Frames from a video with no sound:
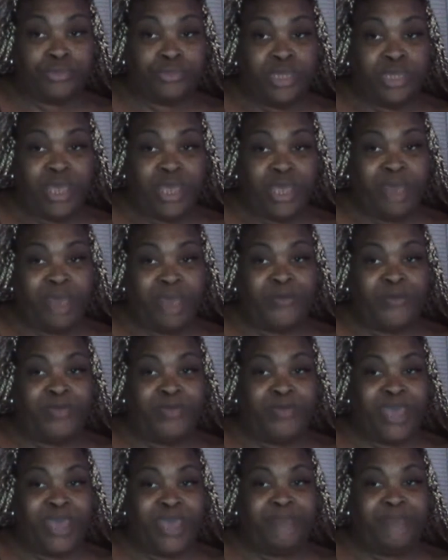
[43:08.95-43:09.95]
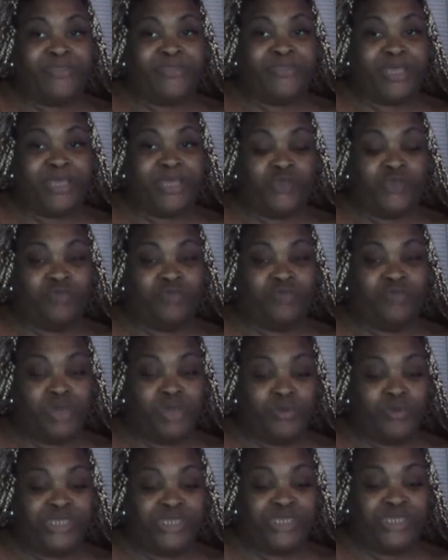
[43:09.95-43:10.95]
Happy to be happy. Thank you for being
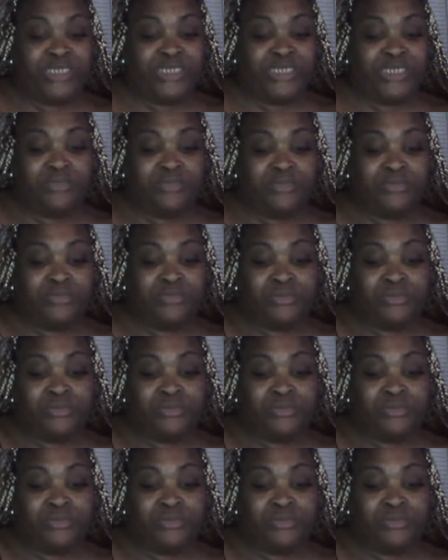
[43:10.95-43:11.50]
110.